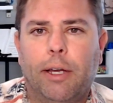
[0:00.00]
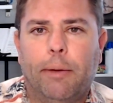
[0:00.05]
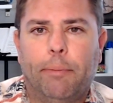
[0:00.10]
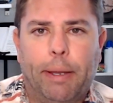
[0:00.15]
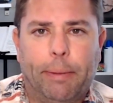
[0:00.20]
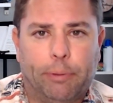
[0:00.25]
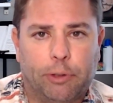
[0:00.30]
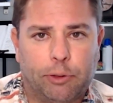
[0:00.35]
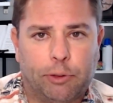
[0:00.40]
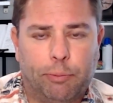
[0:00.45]

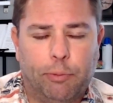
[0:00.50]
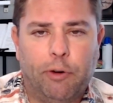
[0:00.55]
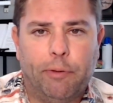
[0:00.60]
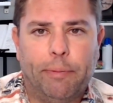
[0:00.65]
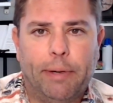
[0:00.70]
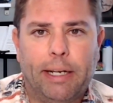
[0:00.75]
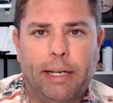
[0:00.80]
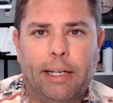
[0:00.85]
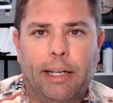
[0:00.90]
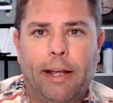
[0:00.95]
people's
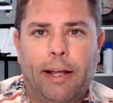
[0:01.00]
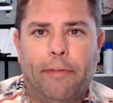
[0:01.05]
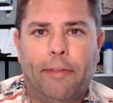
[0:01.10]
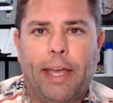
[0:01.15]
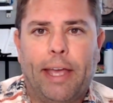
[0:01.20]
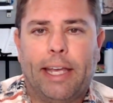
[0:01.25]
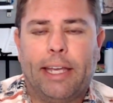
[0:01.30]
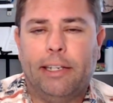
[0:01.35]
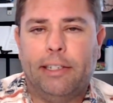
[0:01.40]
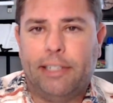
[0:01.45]
movement,
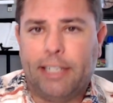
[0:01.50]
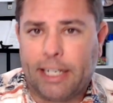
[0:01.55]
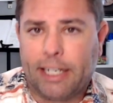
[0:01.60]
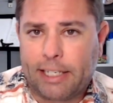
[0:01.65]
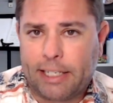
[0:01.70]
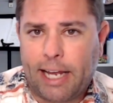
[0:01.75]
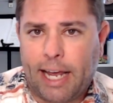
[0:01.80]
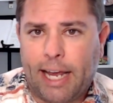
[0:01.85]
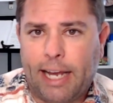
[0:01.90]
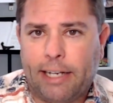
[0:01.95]
they can
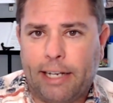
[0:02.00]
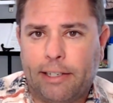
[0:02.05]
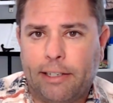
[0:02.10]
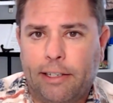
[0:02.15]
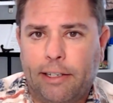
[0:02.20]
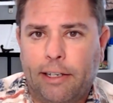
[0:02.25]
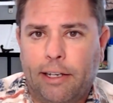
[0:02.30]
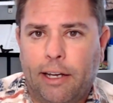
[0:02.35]
dictate